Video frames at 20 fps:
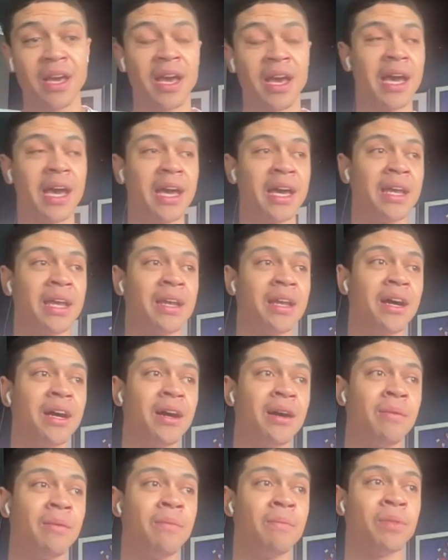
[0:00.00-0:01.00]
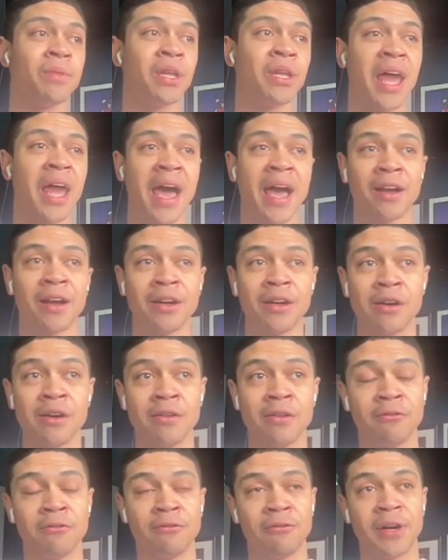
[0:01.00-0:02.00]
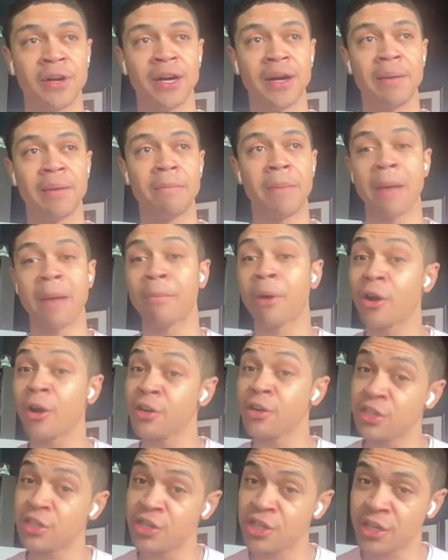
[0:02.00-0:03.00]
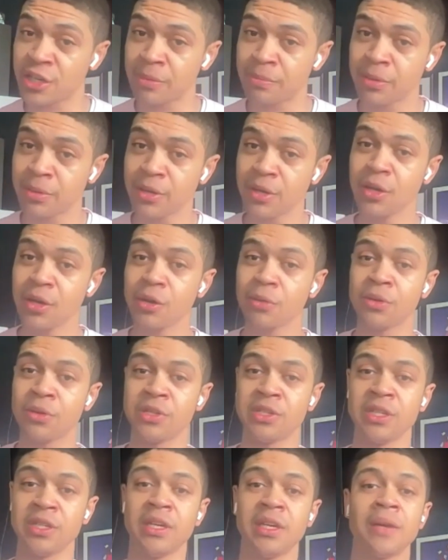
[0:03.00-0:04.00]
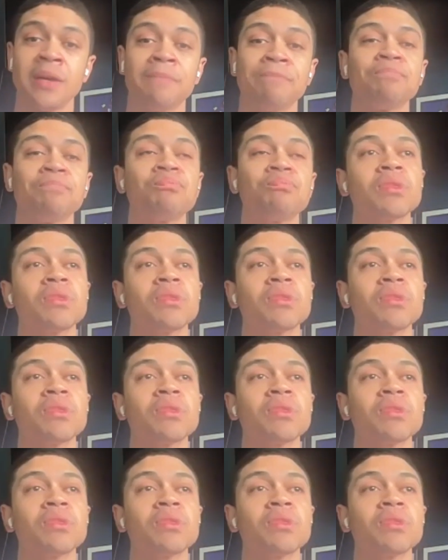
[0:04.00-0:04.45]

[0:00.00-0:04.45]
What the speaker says: and the lack of bipartisanship we're seeing.